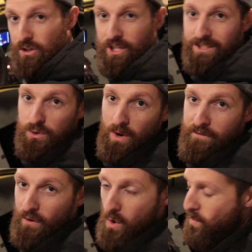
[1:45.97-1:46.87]
she gets a run
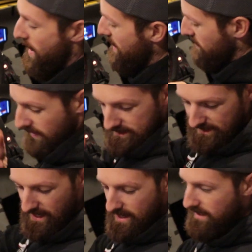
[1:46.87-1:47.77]
for a while. Let's
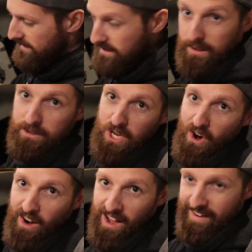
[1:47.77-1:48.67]
see what's
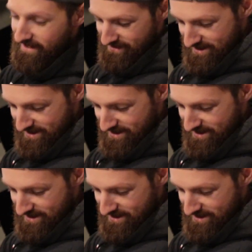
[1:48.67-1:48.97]
going on here.